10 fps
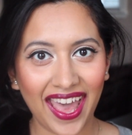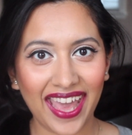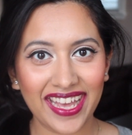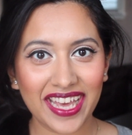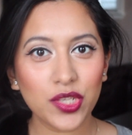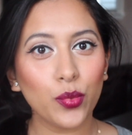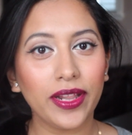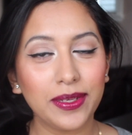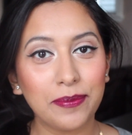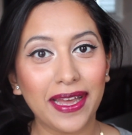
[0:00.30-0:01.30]
Hi guys,
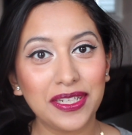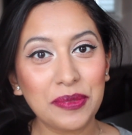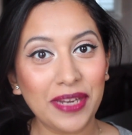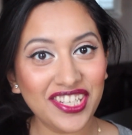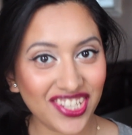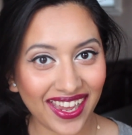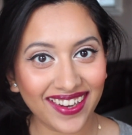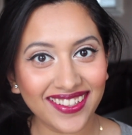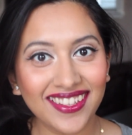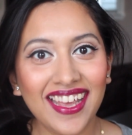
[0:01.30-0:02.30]
welcome back to my
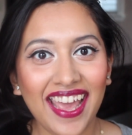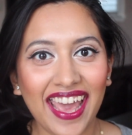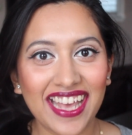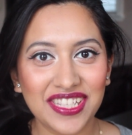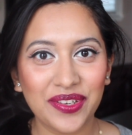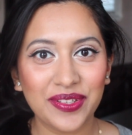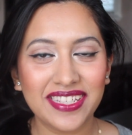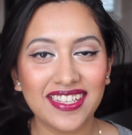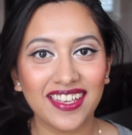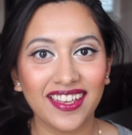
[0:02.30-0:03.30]
channel. As you
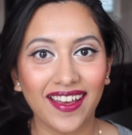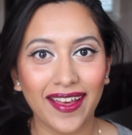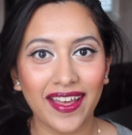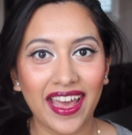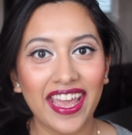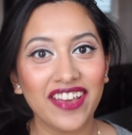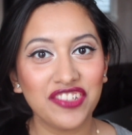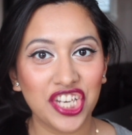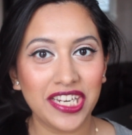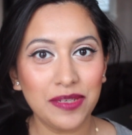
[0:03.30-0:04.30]
could see, I
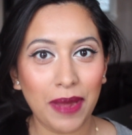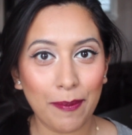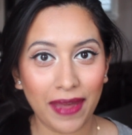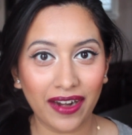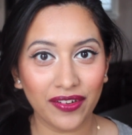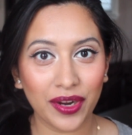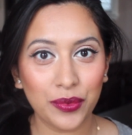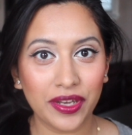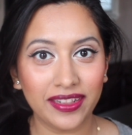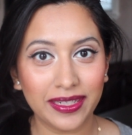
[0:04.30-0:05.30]
have changed my
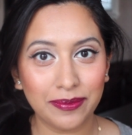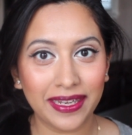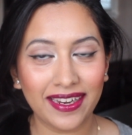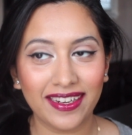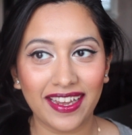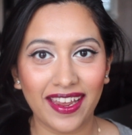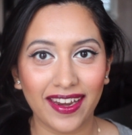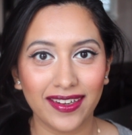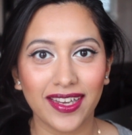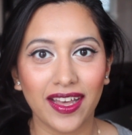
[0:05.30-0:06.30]
background a little bit
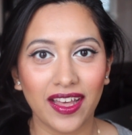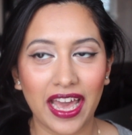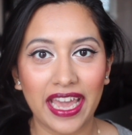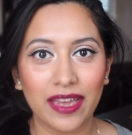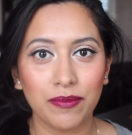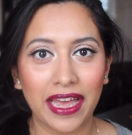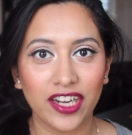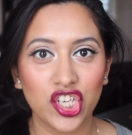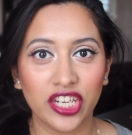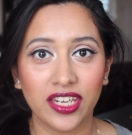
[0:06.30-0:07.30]
and I'm
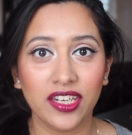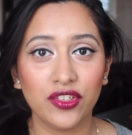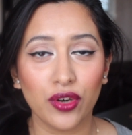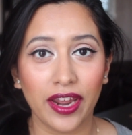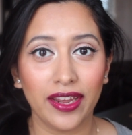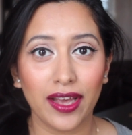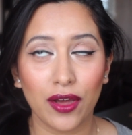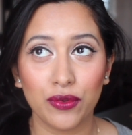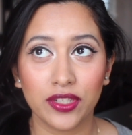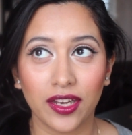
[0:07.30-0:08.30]
actually trying
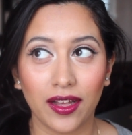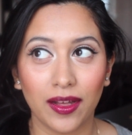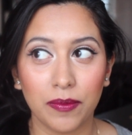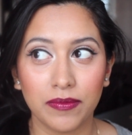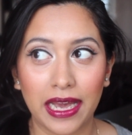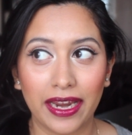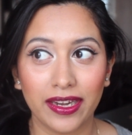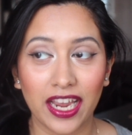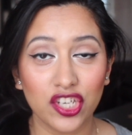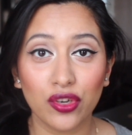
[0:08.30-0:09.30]
out my
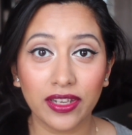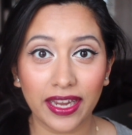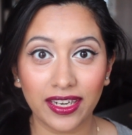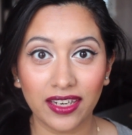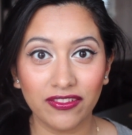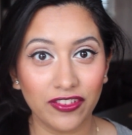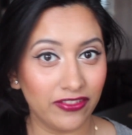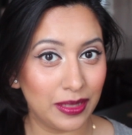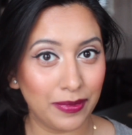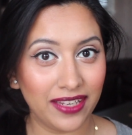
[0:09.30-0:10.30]
natural lighting for
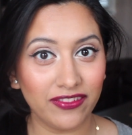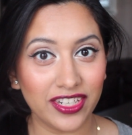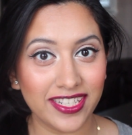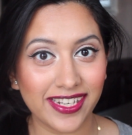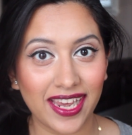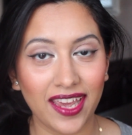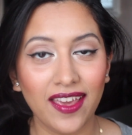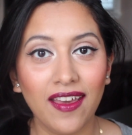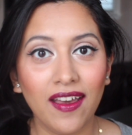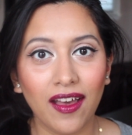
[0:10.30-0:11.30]
filming for
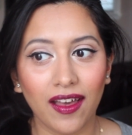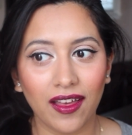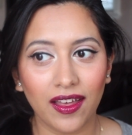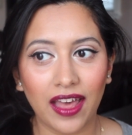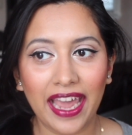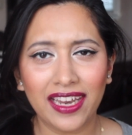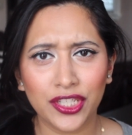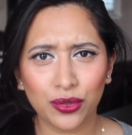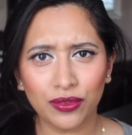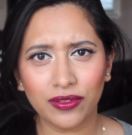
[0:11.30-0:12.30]
today.
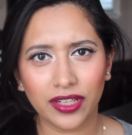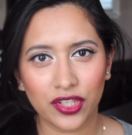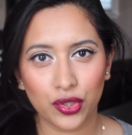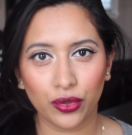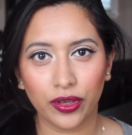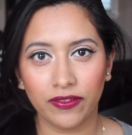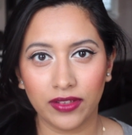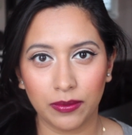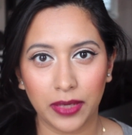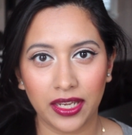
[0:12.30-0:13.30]
I do enjoy
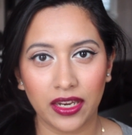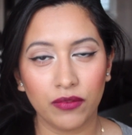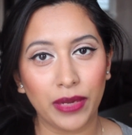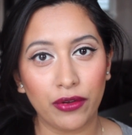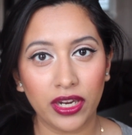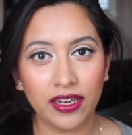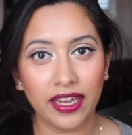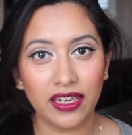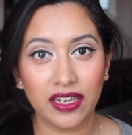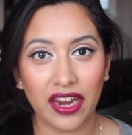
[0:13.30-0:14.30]
filming in my ring
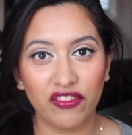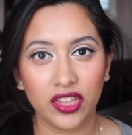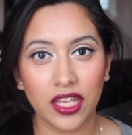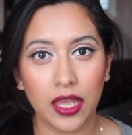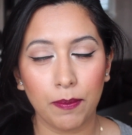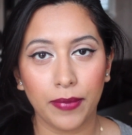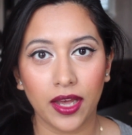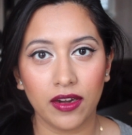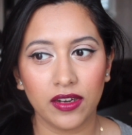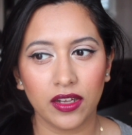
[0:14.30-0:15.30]
light and everything,
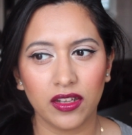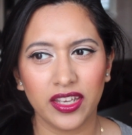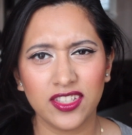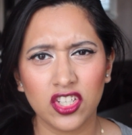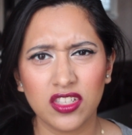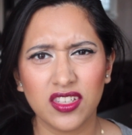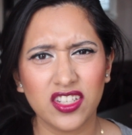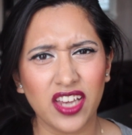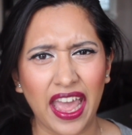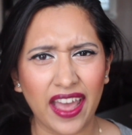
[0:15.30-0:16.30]
but it's just
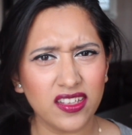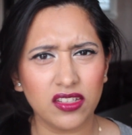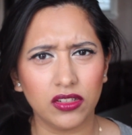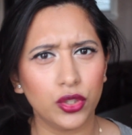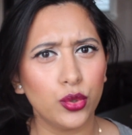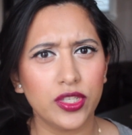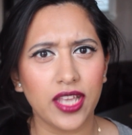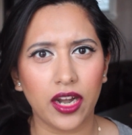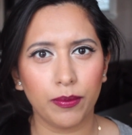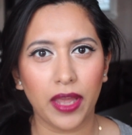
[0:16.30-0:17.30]
such a hassle to
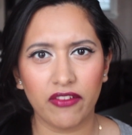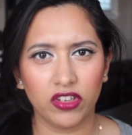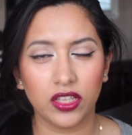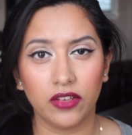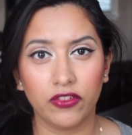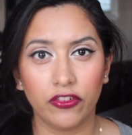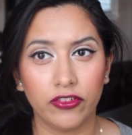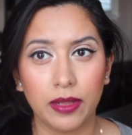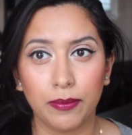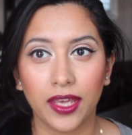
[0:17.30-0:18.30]
set up everything for
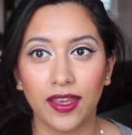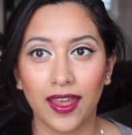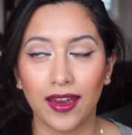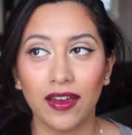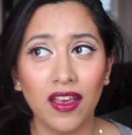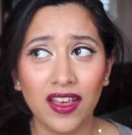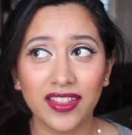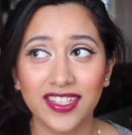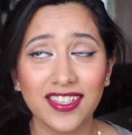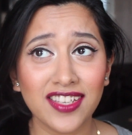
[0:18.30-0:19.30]
filming, and
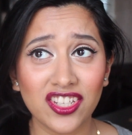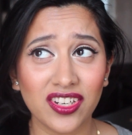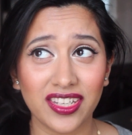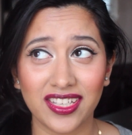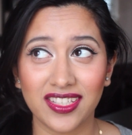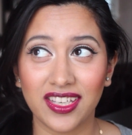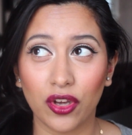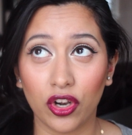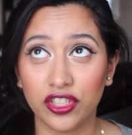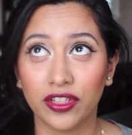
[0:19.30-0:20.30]
this is such an
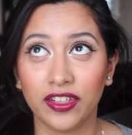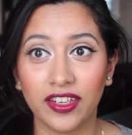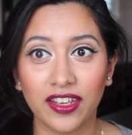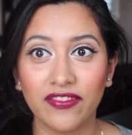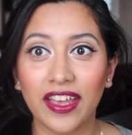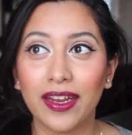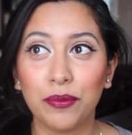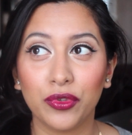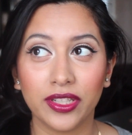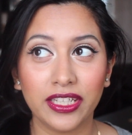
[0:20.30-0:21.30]
easy alternative and
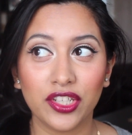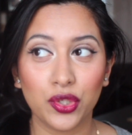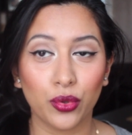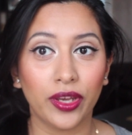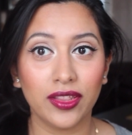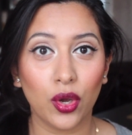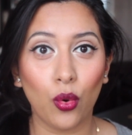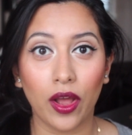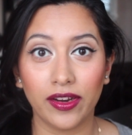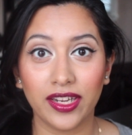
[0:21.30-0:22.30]
I'm really enjoying the
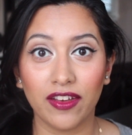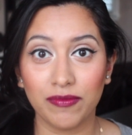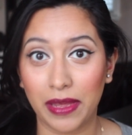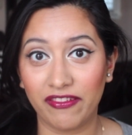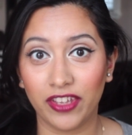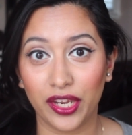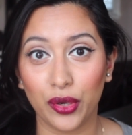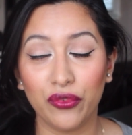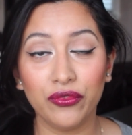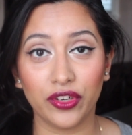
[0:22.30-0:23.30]
quality of my
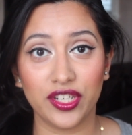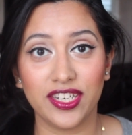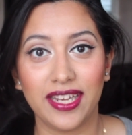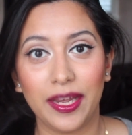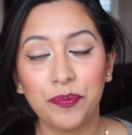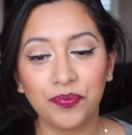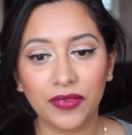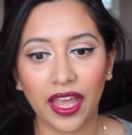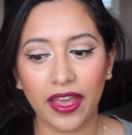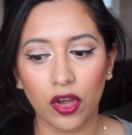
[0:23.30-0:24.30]
video for today.
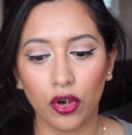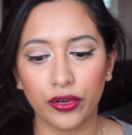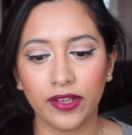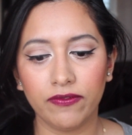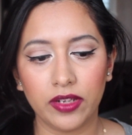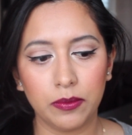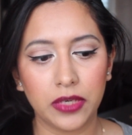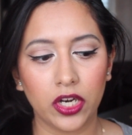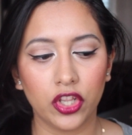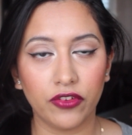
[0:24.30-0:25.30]
I already
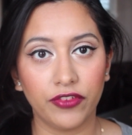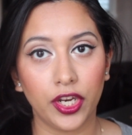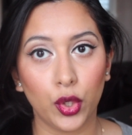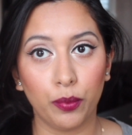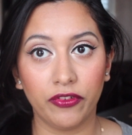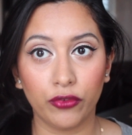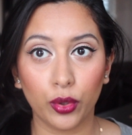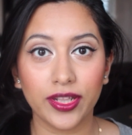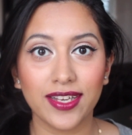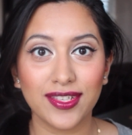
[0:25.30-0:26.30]
filmed another video
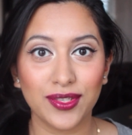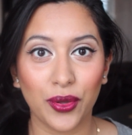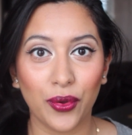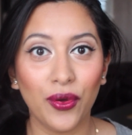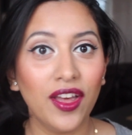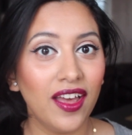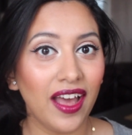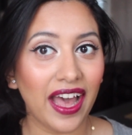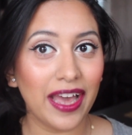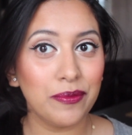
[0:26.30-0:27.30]
before this, so
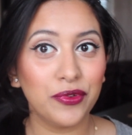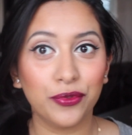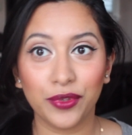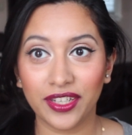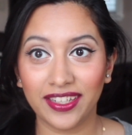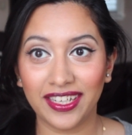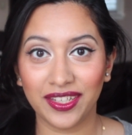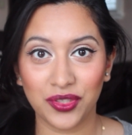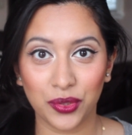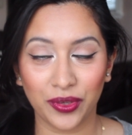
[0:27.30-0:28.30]
I'm
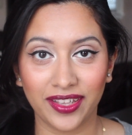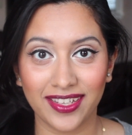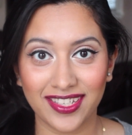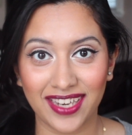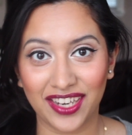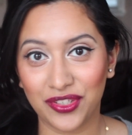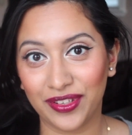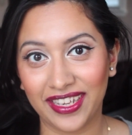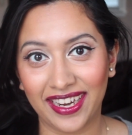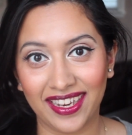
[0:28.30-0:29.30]
really enjoying this
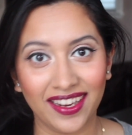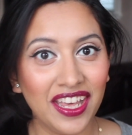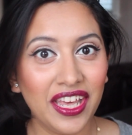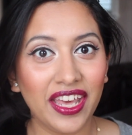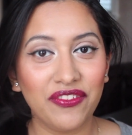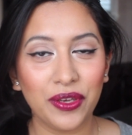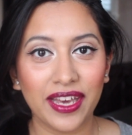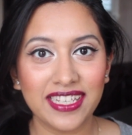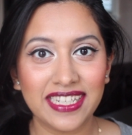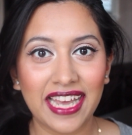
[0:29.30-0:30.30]
natural lighting. If you
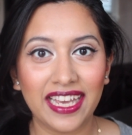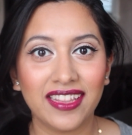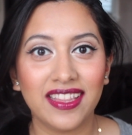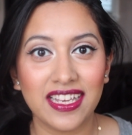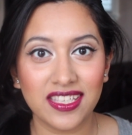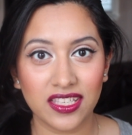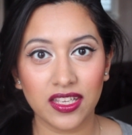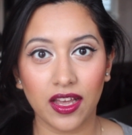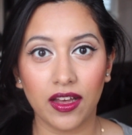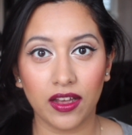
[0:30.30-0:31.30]
guys like
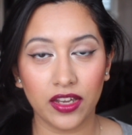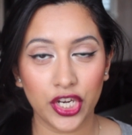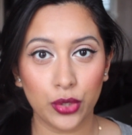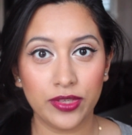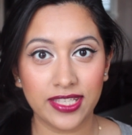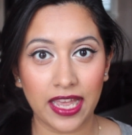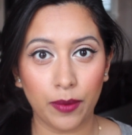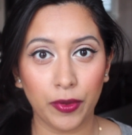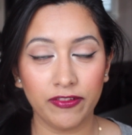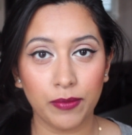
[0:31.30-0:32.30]
this new
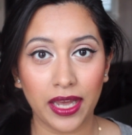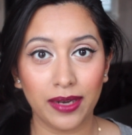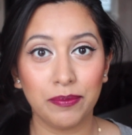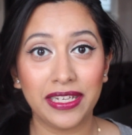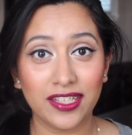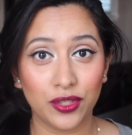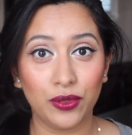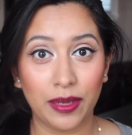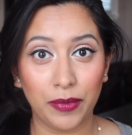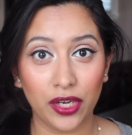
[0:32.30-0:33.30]
setup of mine, please
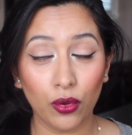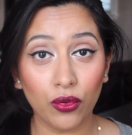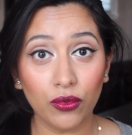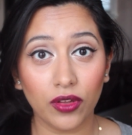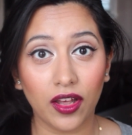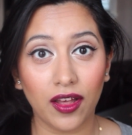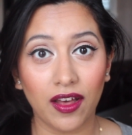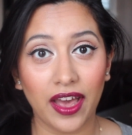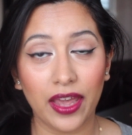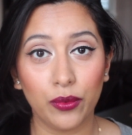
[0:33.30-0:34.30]
do let me know.
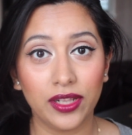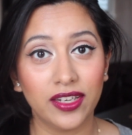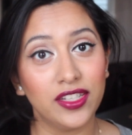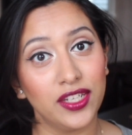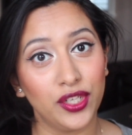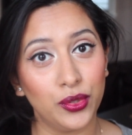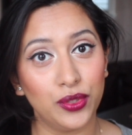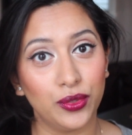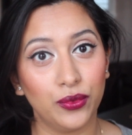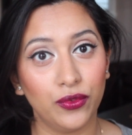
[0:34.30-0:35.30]
I will continue
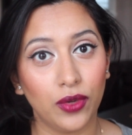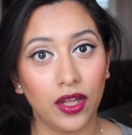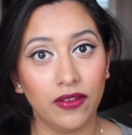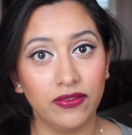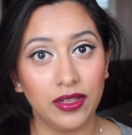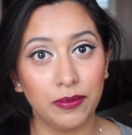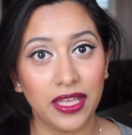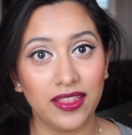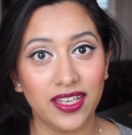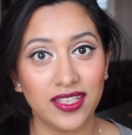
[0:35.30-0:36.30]
to film
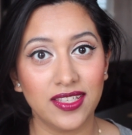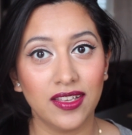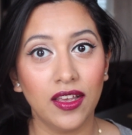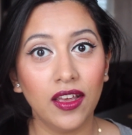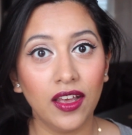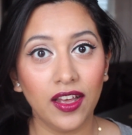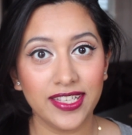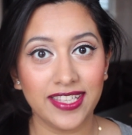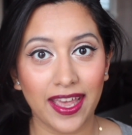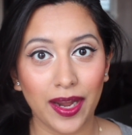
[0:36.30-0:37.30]
in this
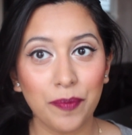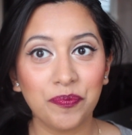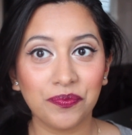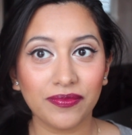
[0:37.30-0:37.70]
setup.